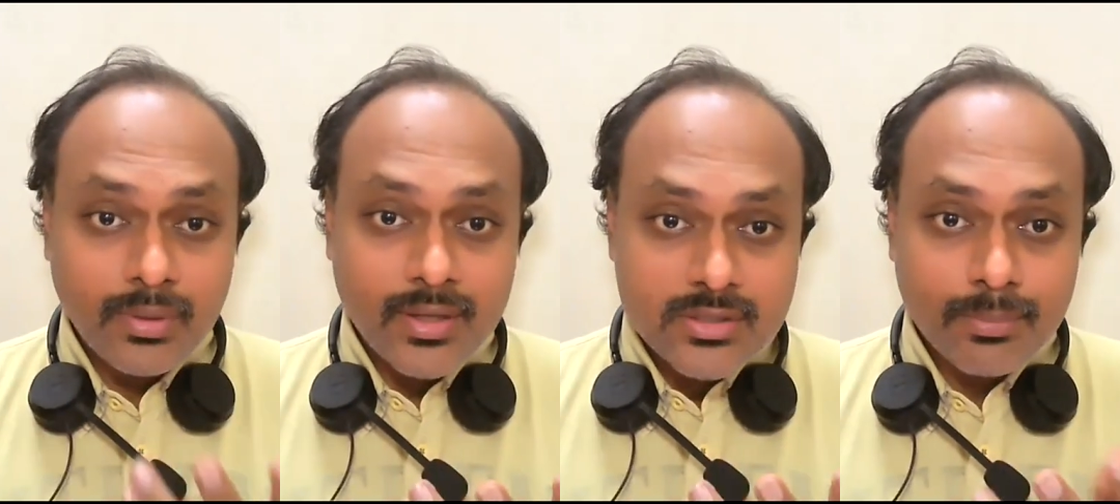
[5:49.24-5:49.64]

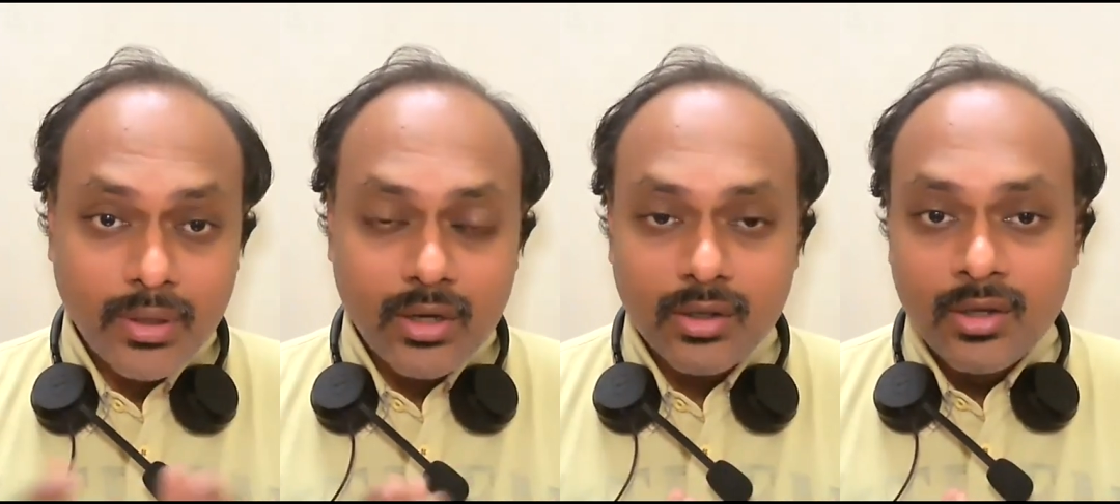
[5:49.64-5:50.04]
plays a
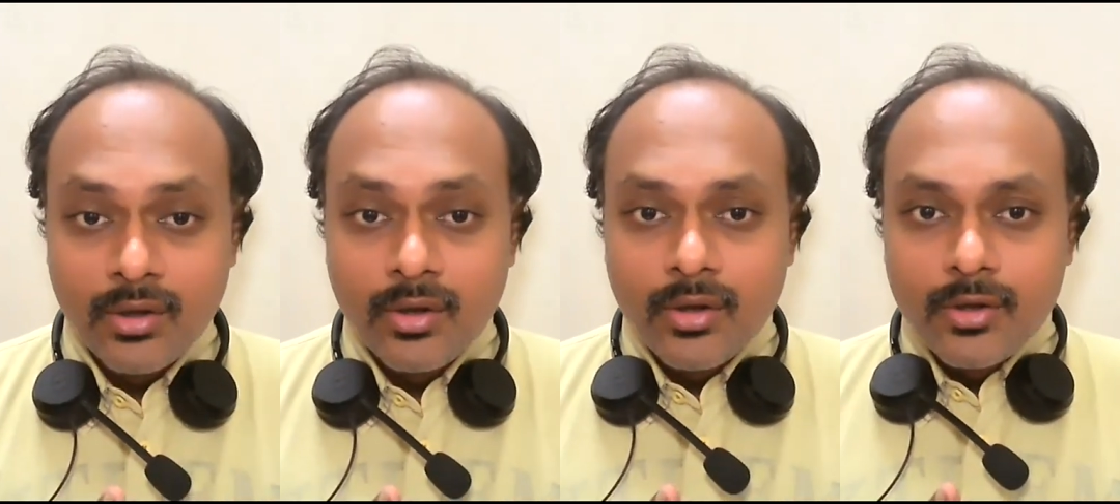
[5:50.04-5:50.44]
part.
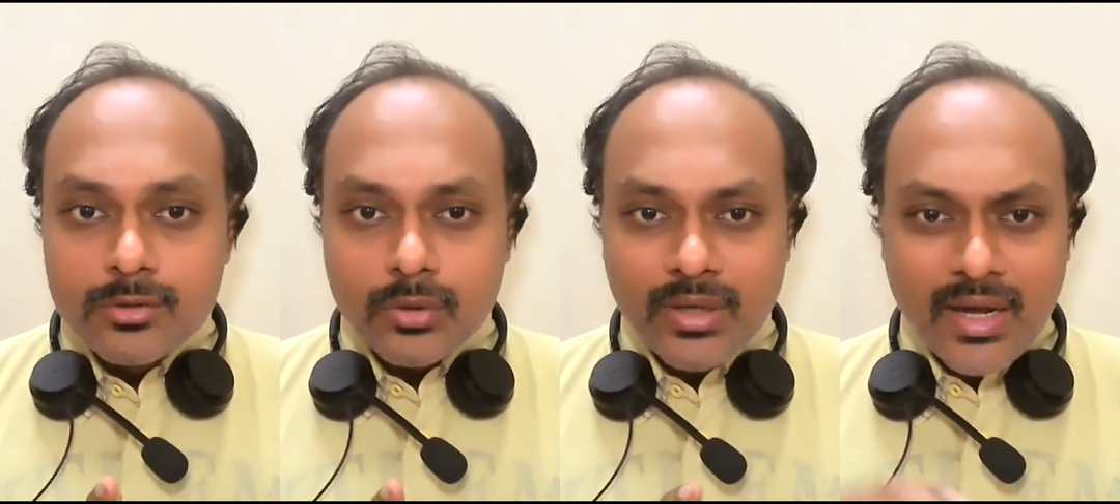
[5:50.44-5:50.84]

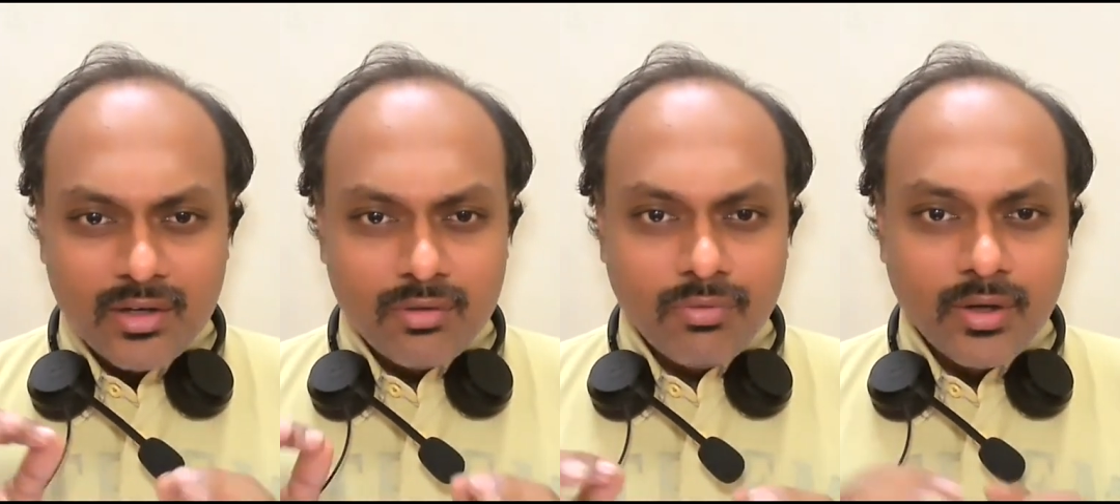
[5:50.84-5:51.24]
So
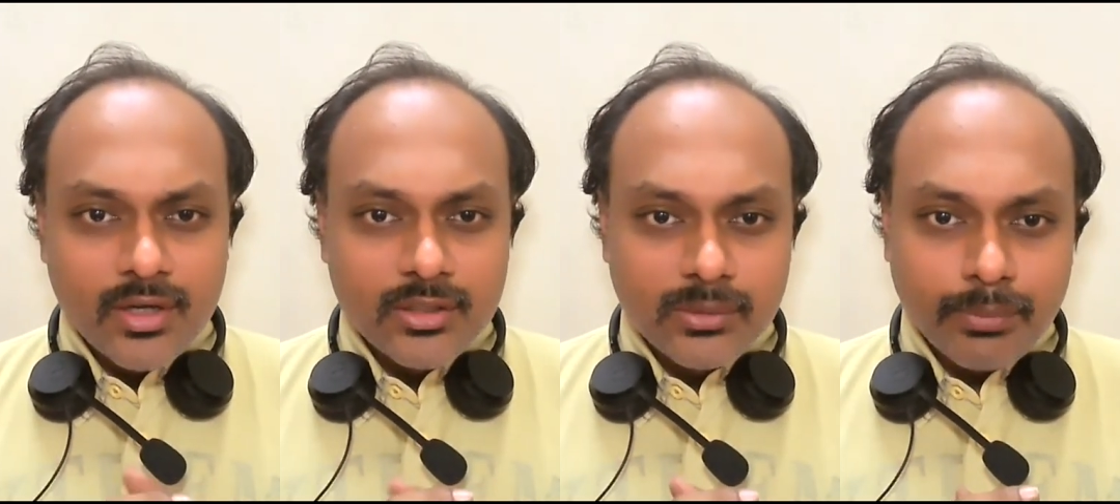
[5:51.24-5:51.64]
direct work
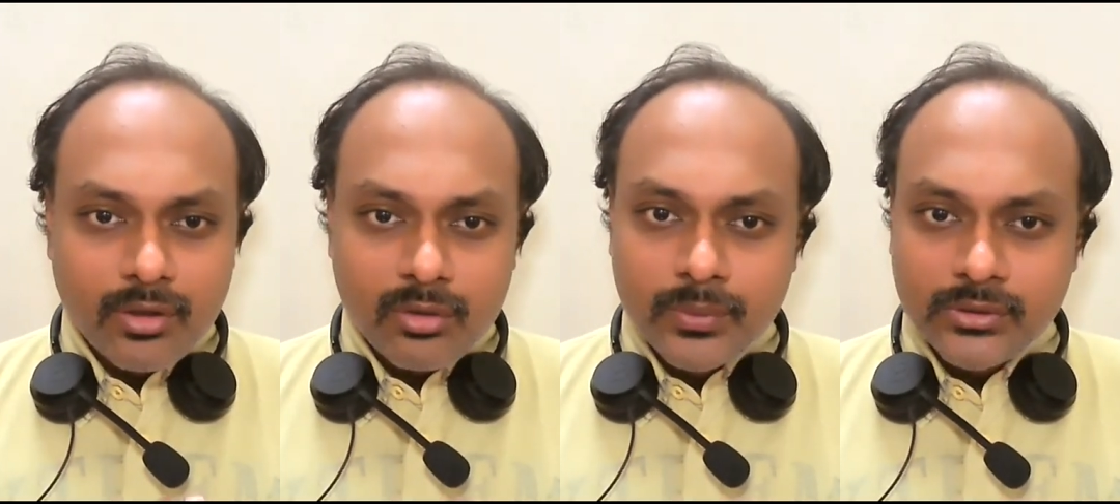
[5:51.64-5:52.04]
energy
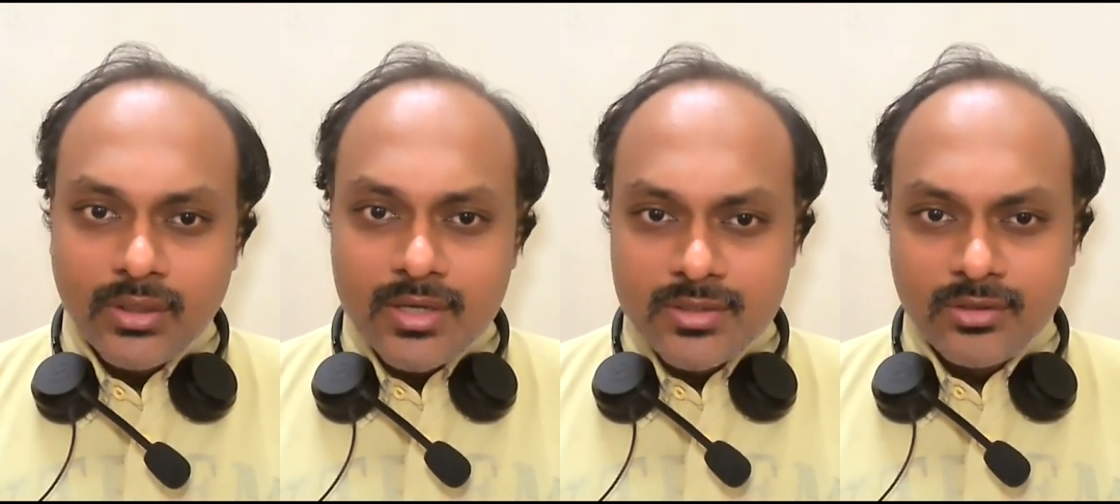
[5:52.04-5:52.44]
power question
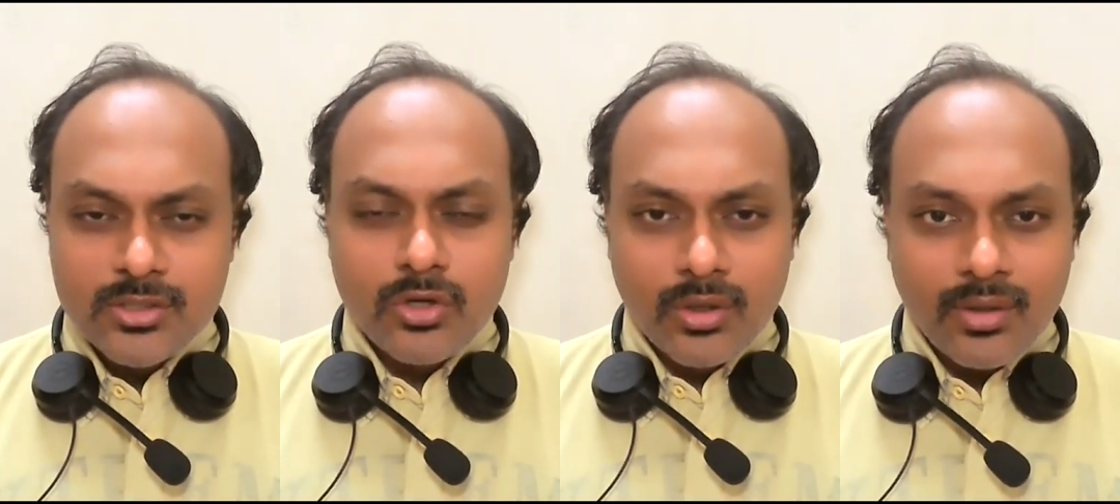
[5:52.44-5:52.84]
as such
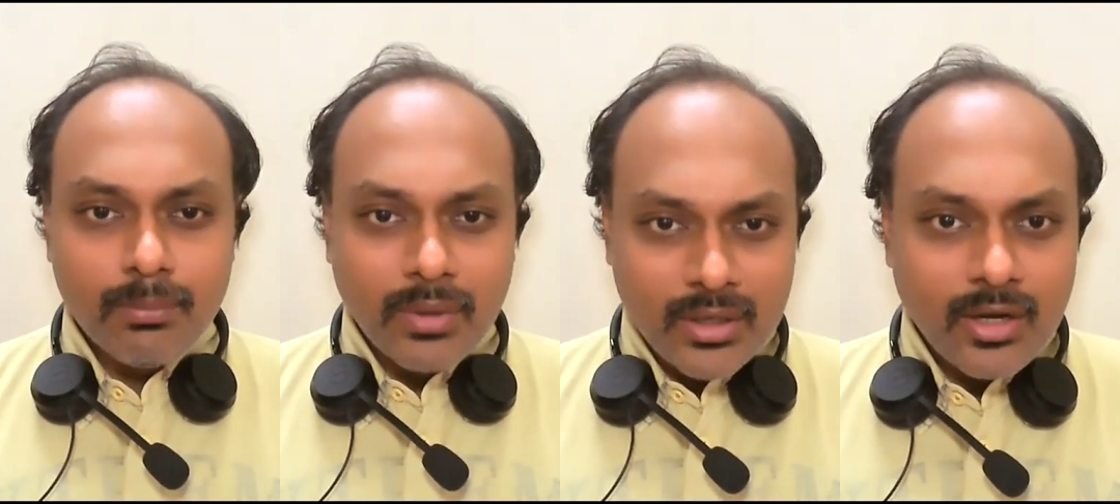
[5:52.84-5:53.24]
is not there,
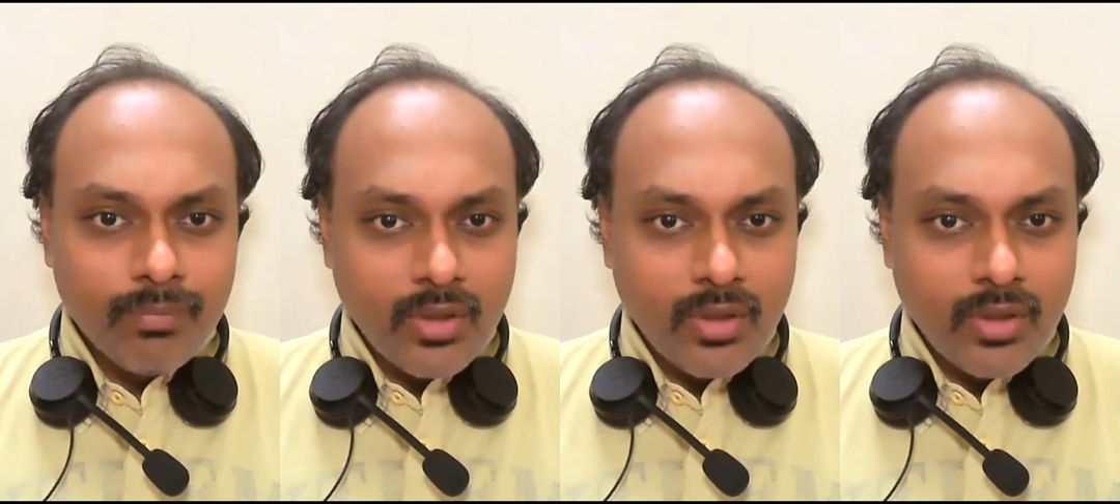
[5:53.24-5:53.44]
but yeah,